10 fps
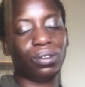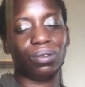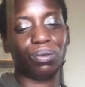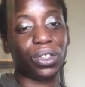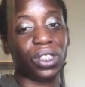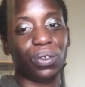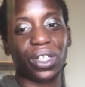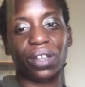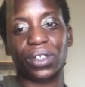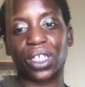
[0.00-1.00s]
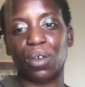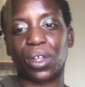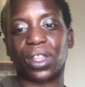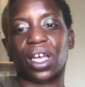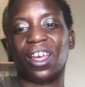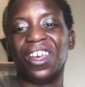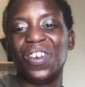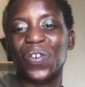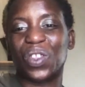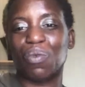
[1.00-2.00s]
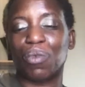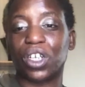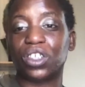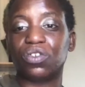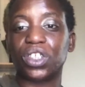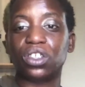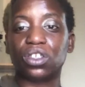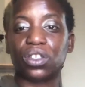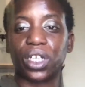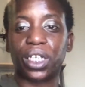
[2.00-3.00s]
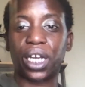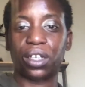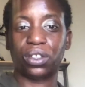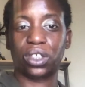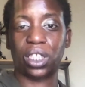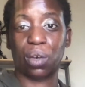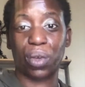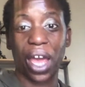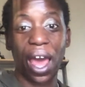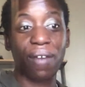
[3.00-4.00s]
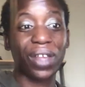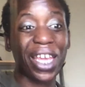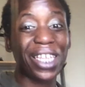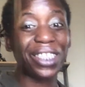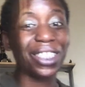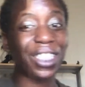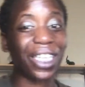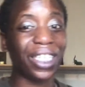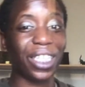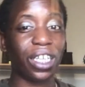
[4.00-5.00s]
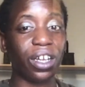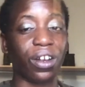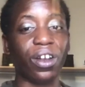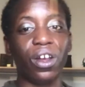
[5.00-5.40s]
We'll see what they have to say about that with the Mars retrograde energy that we have until the end of the year.